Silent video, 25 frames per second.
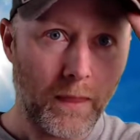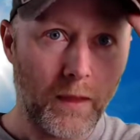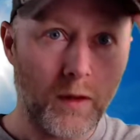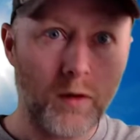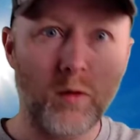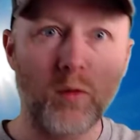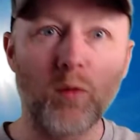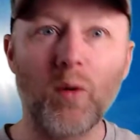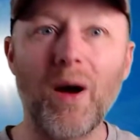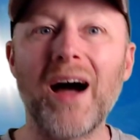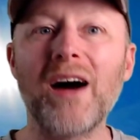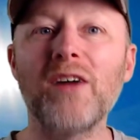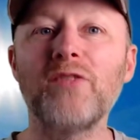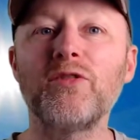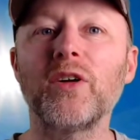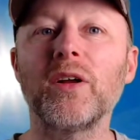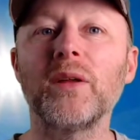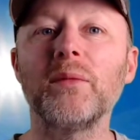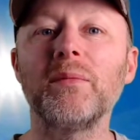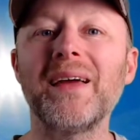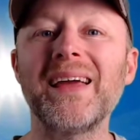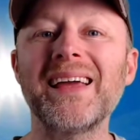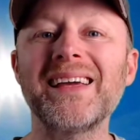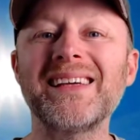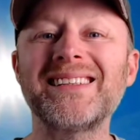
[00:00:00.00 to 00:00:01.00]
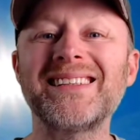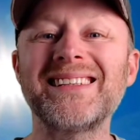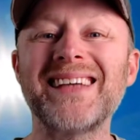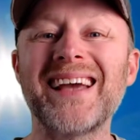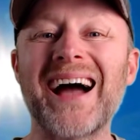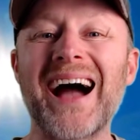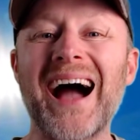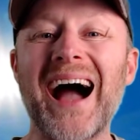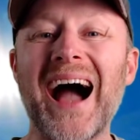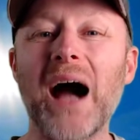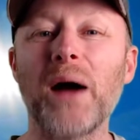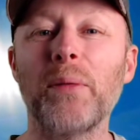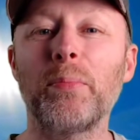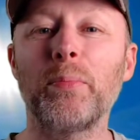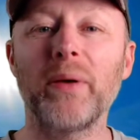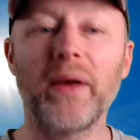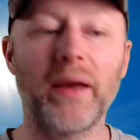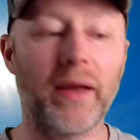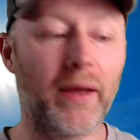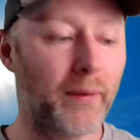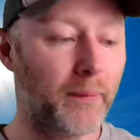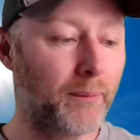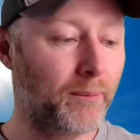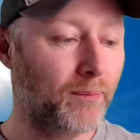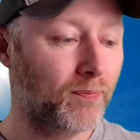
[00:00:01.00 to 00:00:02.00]
Whatever makes you happy."
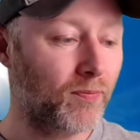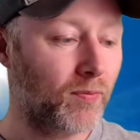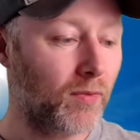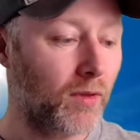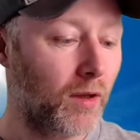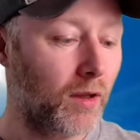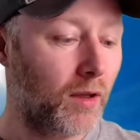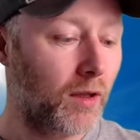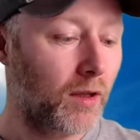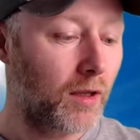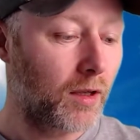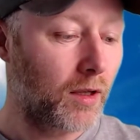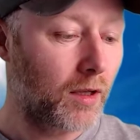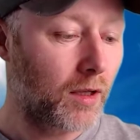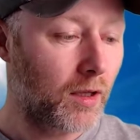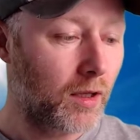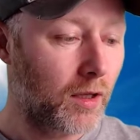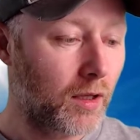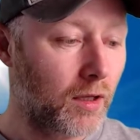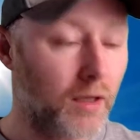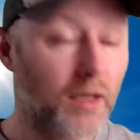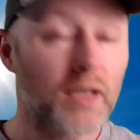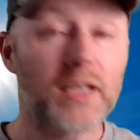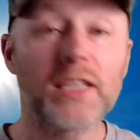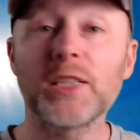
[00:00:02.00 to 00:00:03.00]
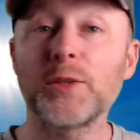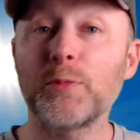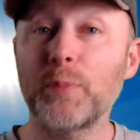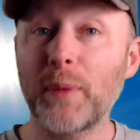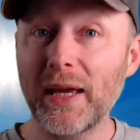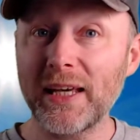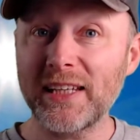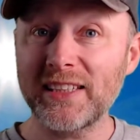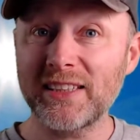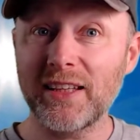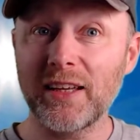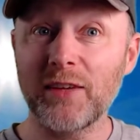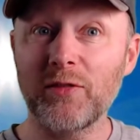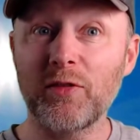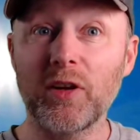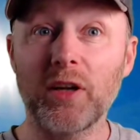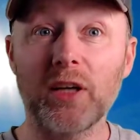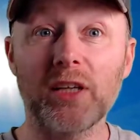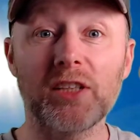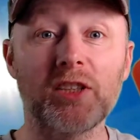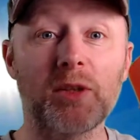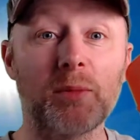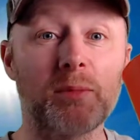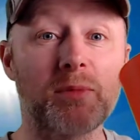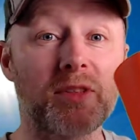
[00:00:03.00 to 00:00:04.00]
Especially if you're a
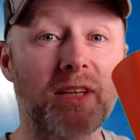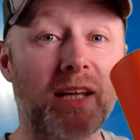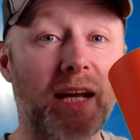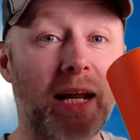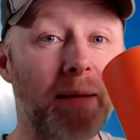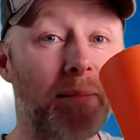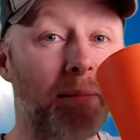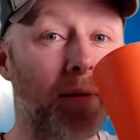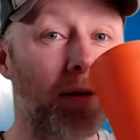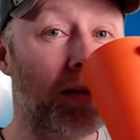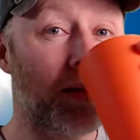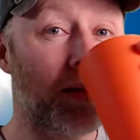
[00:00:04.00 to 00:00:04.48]
subscriber.